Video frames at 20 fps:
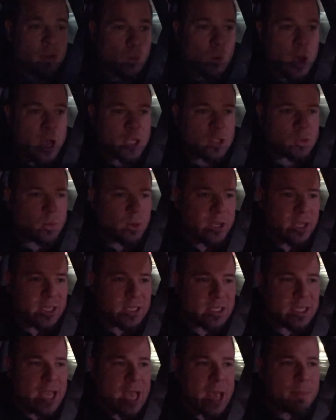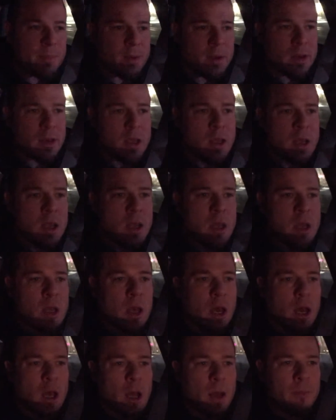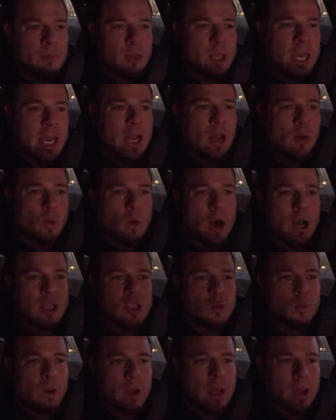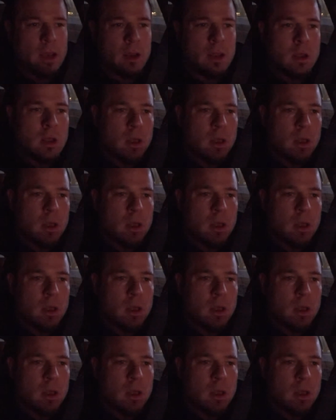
to watch where you step and um, kind of watch when